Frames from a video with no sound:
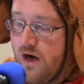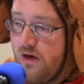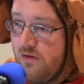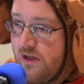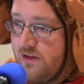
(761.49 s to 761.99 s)

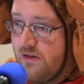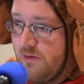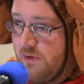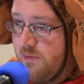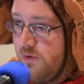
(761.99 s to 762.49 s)
honoring the
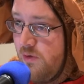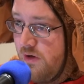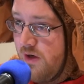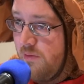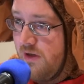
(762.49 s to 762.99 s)
people who are
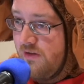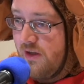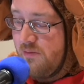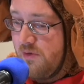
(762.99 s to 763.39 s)
coming,